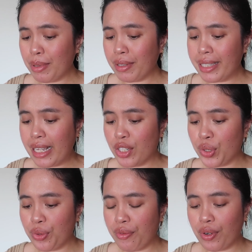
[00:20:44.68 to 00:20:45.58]
dance
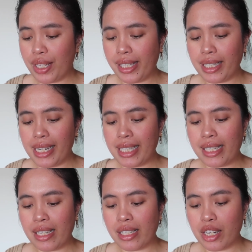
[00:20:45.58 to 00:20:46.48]
shoe for the city. It is
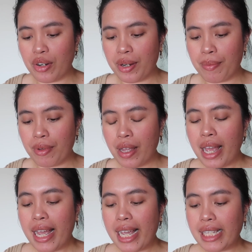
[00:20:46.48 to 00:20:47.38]
a synonym.
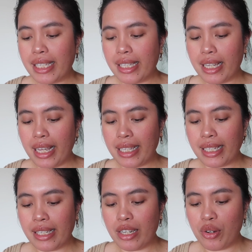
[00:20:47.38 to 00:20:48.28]
It is
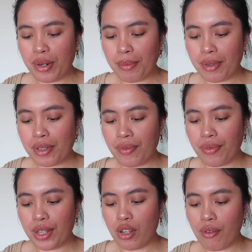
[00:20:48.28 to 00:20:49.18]
synonymous
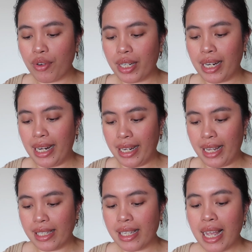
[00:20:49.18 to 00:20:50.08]
with comfort and
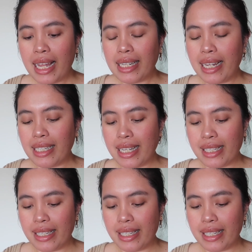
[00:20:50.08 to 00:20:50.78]
elegance. Slightly